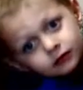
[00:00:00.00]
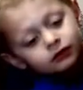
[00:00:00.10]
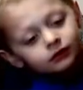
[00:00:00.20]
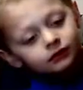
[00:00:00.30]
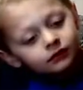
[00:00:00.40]

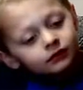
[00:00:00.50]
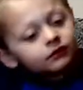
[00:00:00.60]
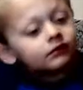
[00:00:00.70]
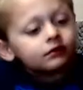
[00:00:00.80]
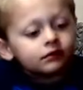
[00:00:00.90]

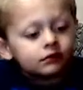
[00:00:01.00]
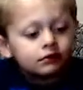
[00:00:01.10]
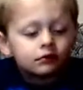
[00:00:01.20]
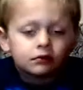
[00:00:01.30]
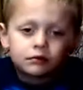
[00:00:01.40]

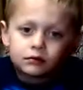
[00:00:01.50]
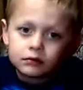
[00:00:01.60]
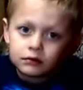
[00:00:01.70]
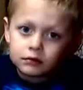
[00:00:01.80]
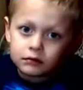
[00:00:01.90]

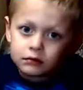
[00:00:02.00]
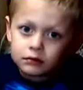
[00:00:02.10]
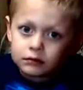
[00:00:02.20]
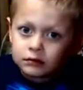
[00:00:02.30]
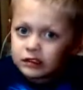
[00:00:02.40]

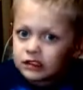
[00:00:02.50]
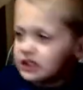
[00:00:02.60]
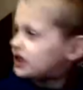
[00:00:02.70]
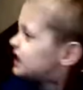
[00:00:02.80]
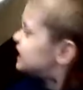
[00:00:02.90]

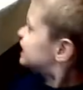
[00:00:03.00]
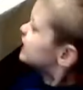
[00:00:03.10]
No words are spoken by the person on screen.